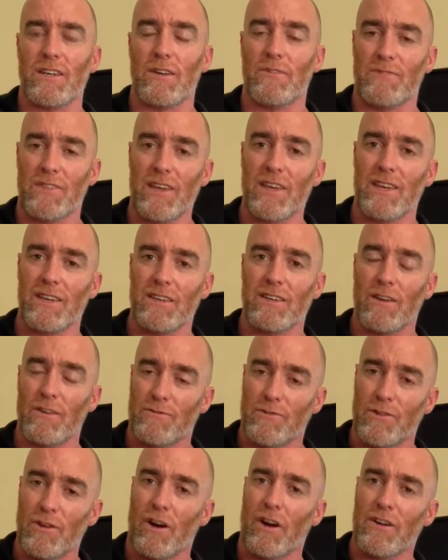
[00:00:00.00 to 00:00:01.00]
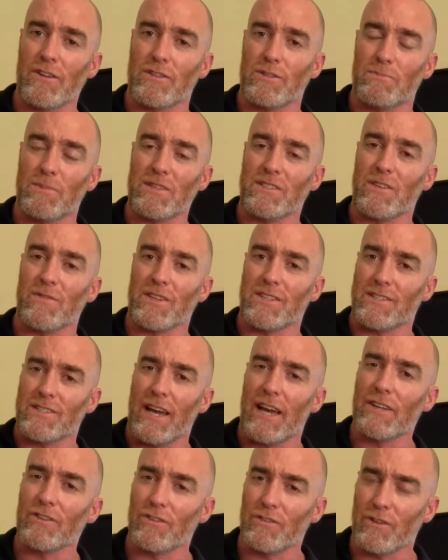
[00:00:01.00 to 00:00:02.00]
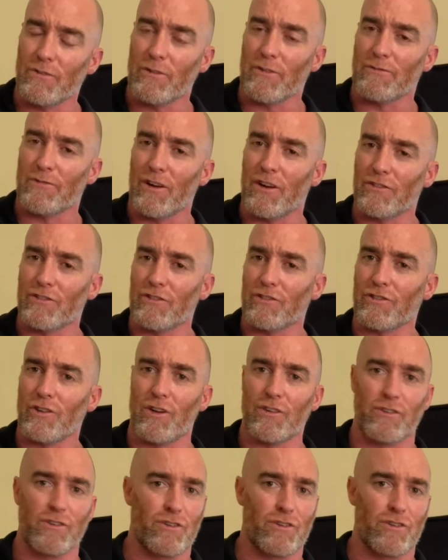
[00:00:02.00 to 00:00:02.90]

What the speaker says: if you are in specific stages of a frozen shoulder,